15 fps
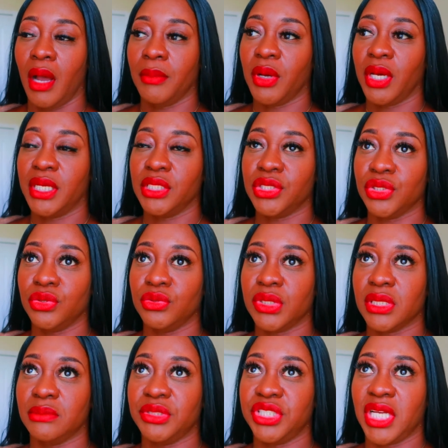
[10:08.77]
I'm going to do
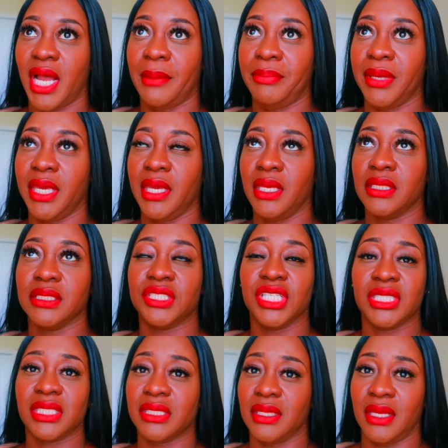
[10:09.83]
some shopping
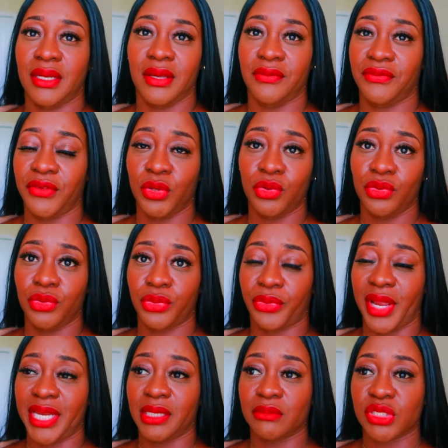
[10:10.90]
just in a few
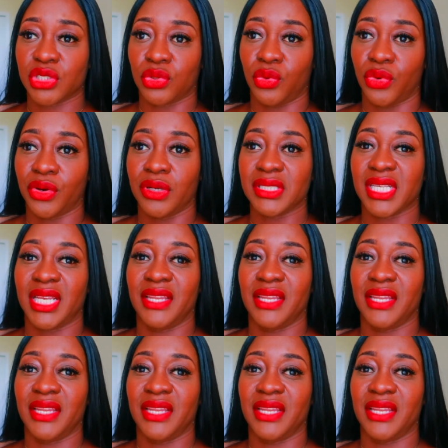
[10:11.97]
random stores.